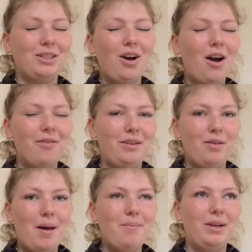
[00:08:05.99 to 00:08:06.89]
I can't really
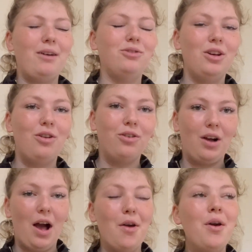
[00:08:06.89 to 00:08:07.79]
remember now, so long
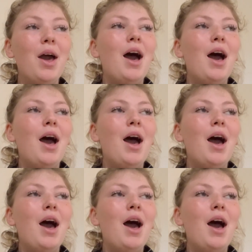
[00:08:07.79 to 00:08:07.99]
ago,